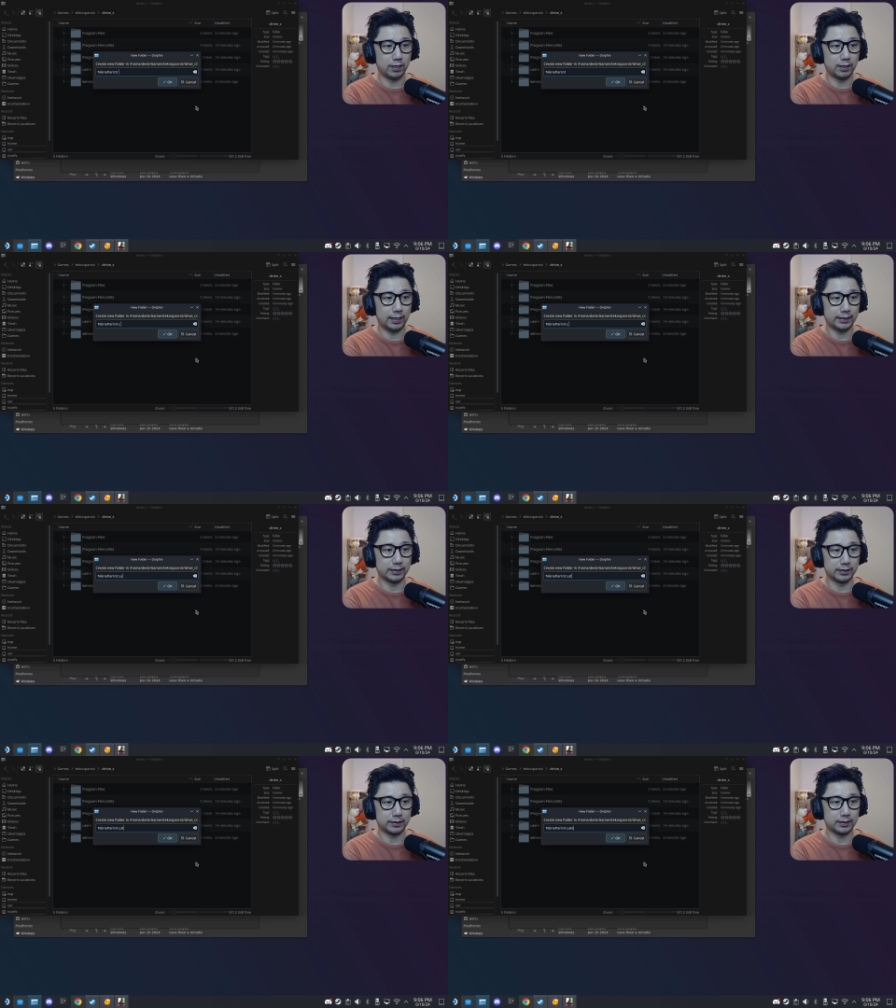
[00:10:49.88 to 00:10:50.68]

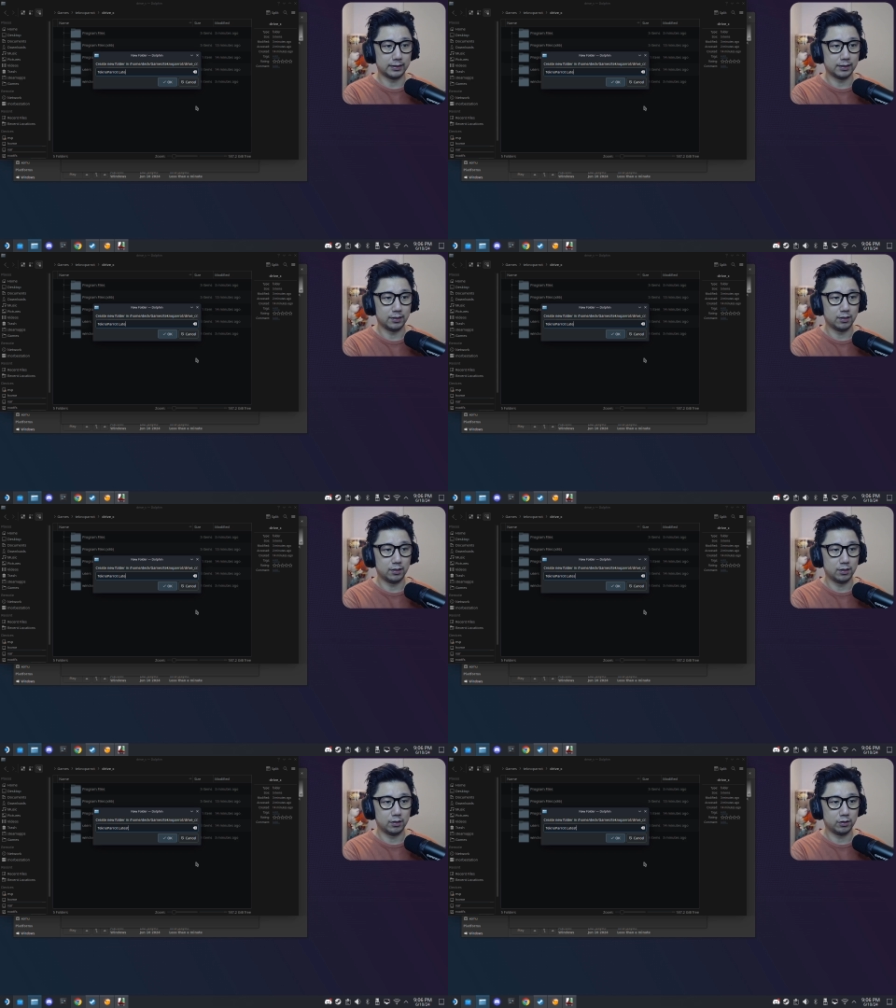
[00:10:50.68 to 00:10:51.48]
latest.
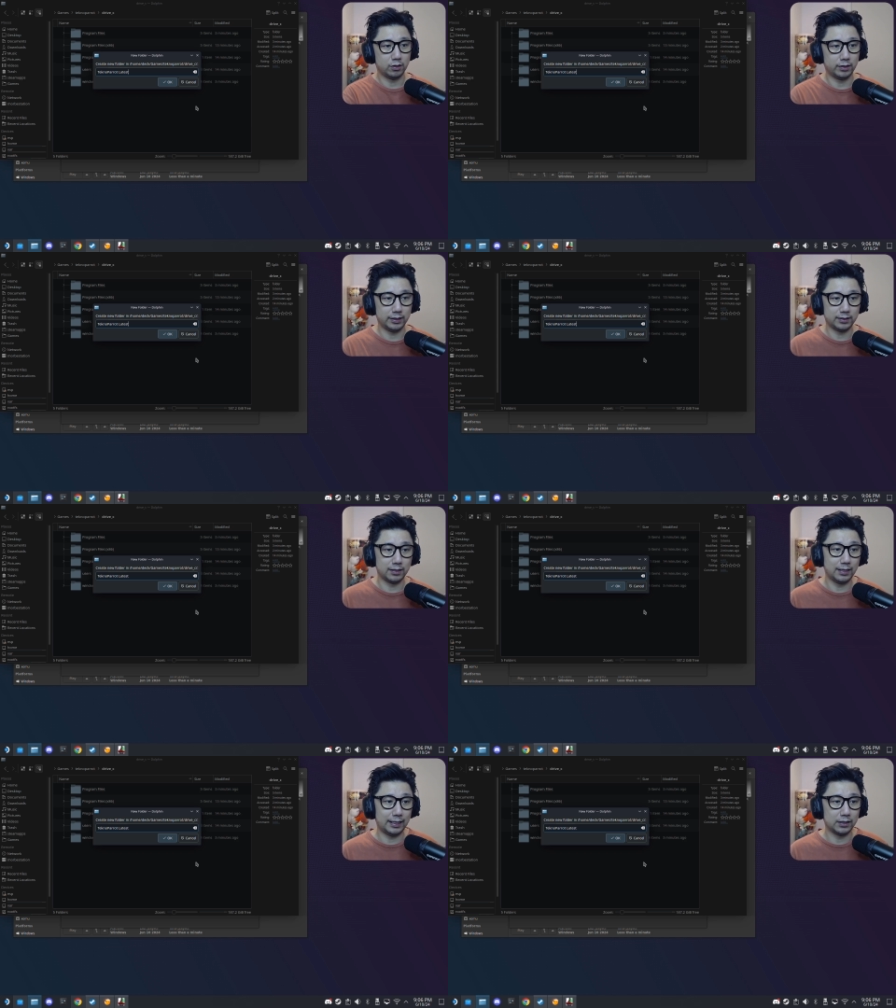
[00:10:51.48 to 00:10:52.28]
So this is the
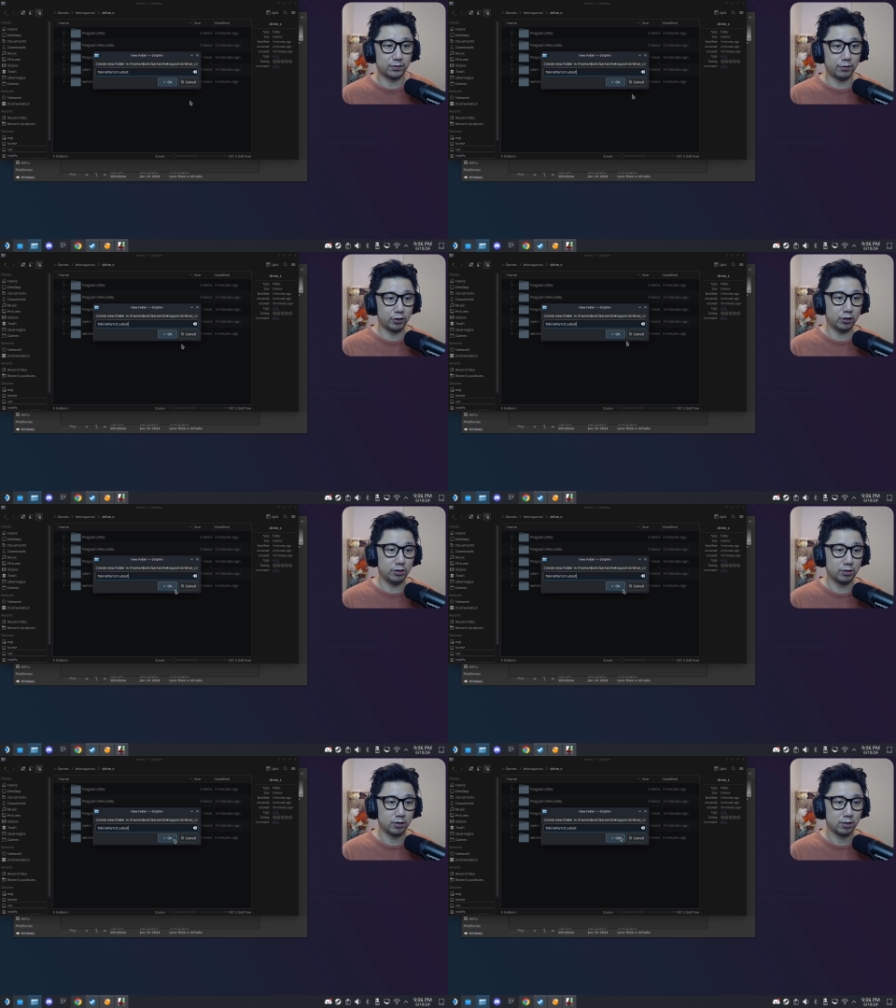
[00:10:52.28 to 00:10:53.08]
latest
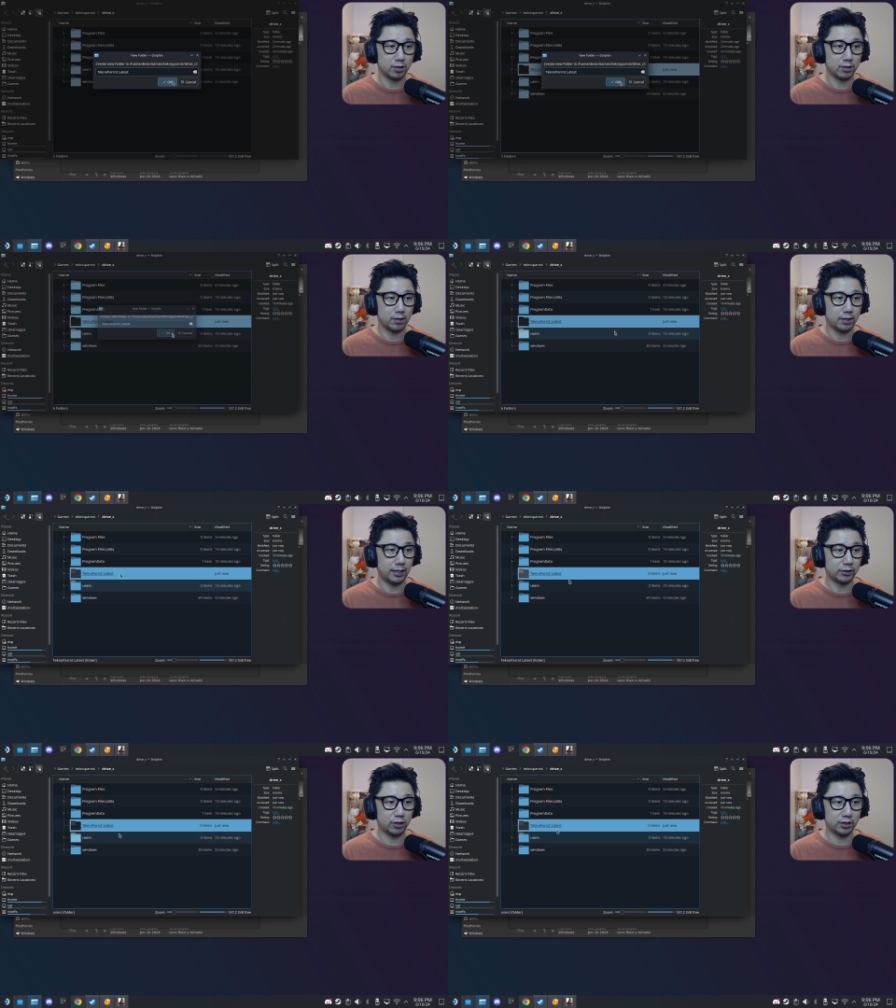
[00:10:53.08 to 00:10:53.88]
version.
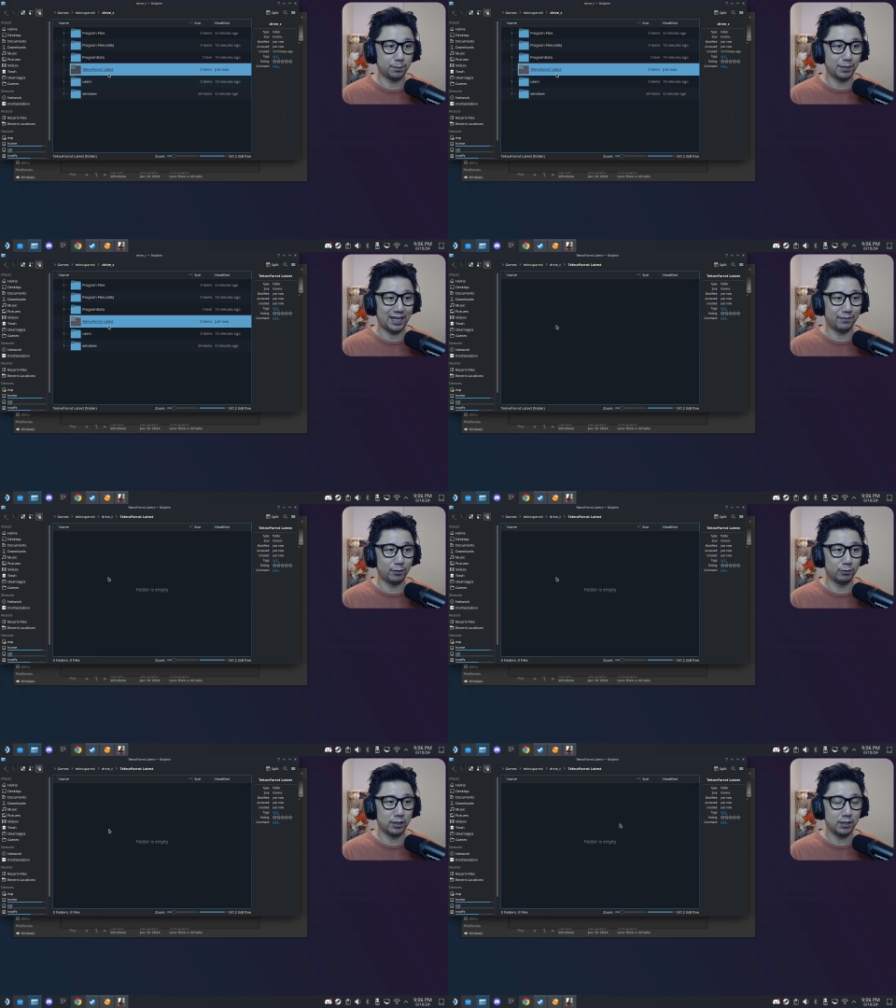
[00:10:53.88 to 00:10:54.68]
It's just a blank
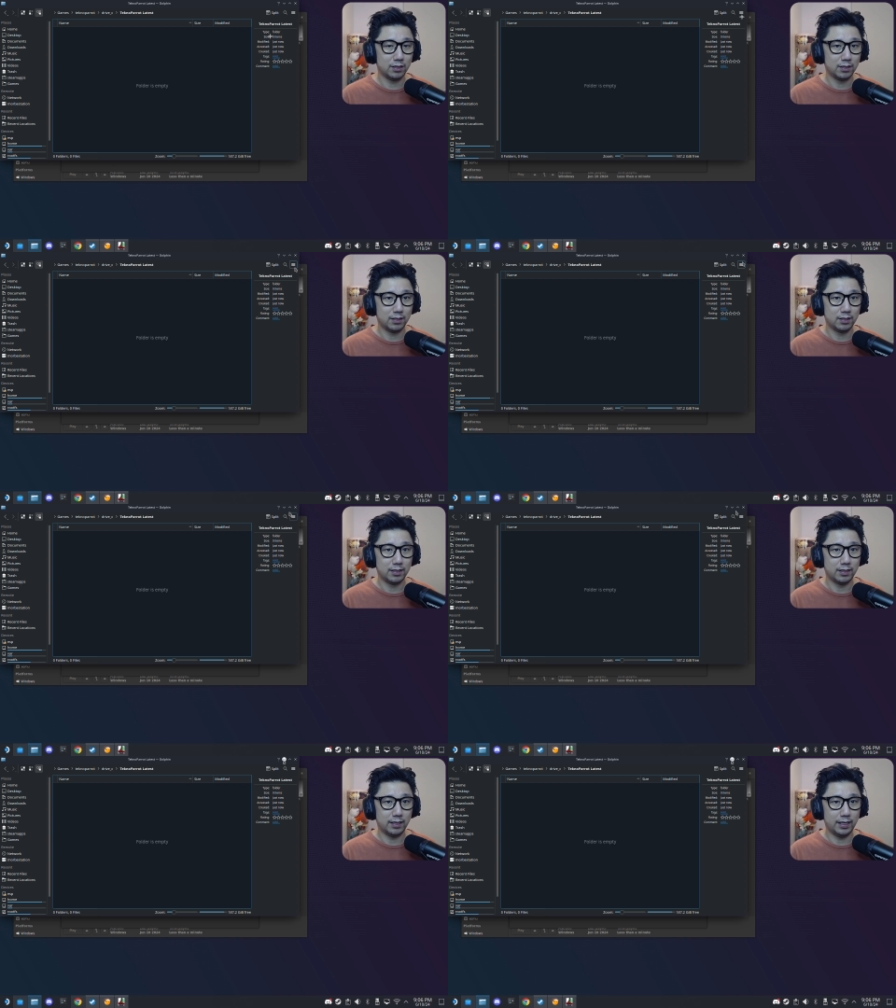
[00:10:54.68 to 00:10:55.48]
folder.
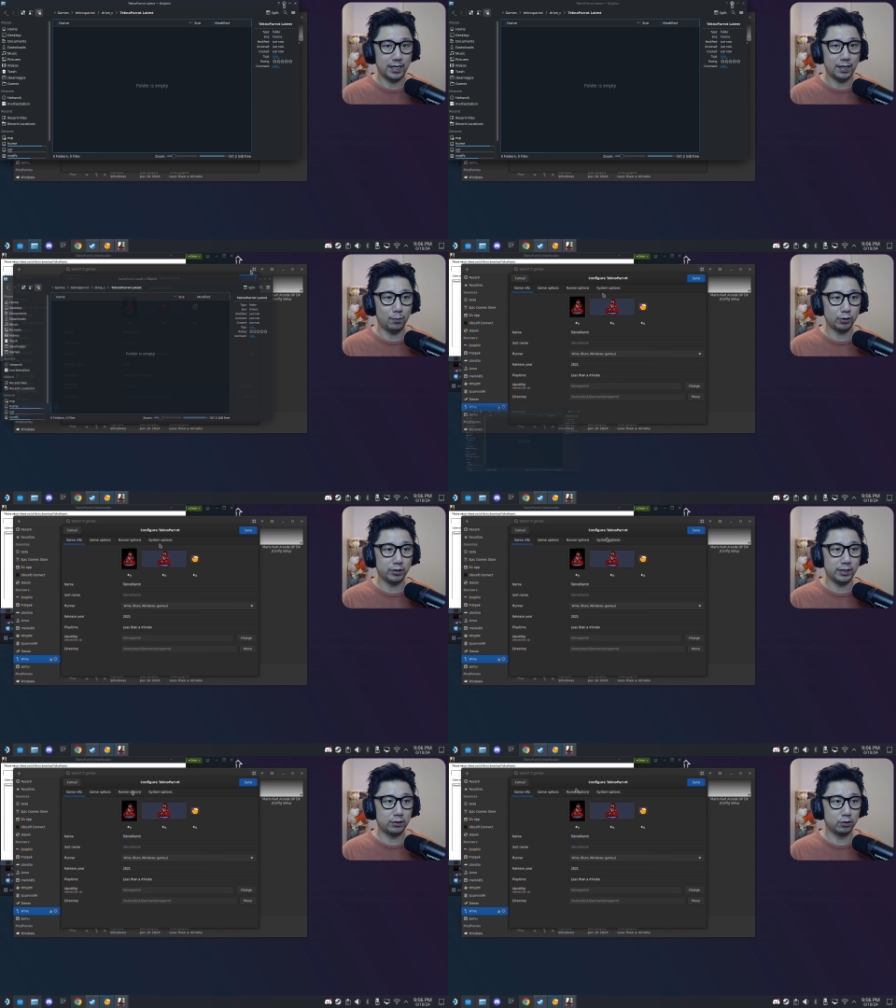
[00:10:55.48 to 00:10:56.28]
And what you
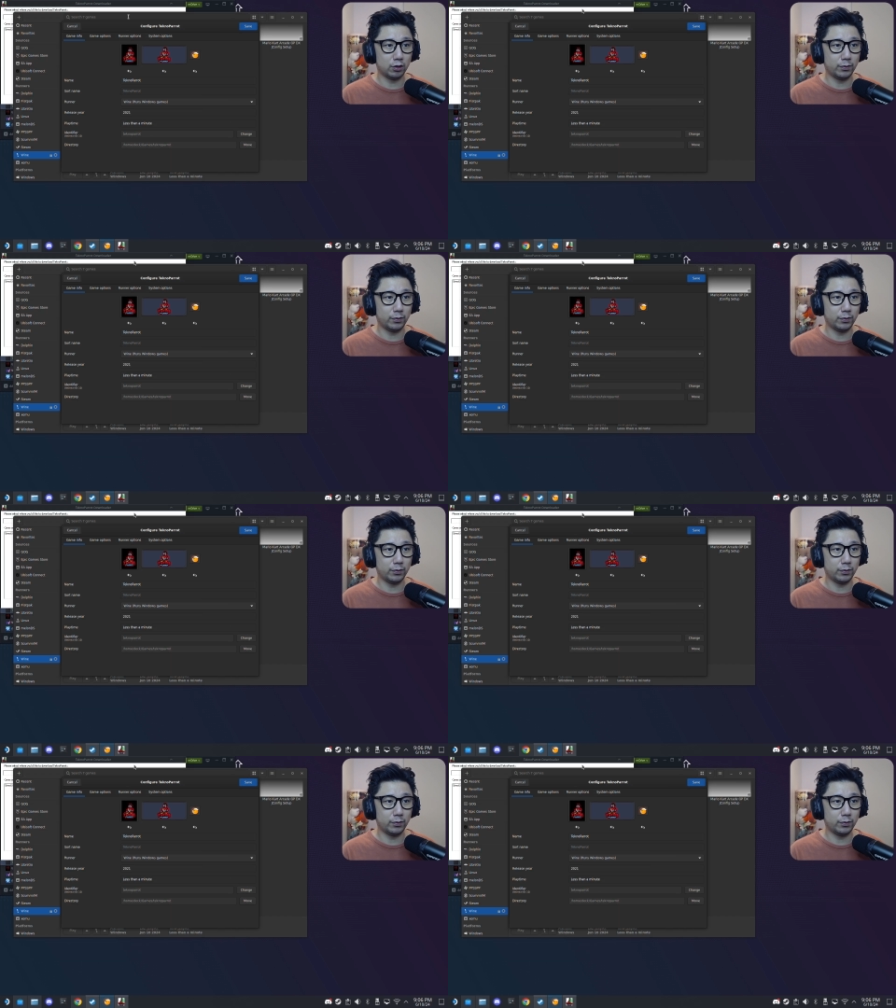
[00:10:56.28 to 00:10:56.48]
need to do